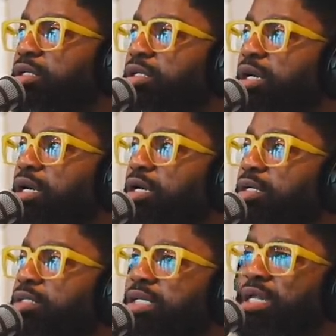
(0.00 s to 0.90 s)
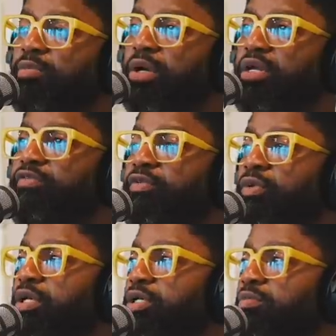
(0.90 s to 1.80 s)
Uh, celebrated for
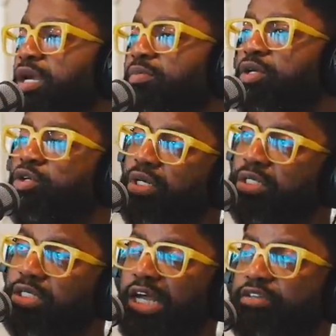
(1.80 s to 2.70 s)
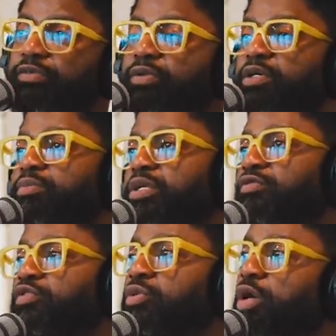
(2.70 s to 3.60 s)
it. You may be criticized for it, but
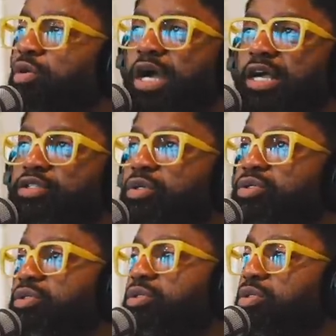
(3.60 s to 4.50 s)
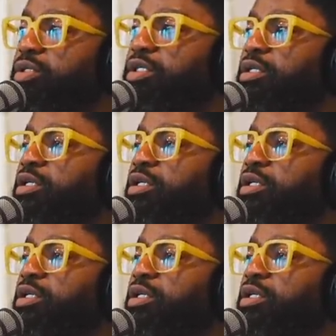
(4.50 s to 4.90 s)
if you know God told you to do it,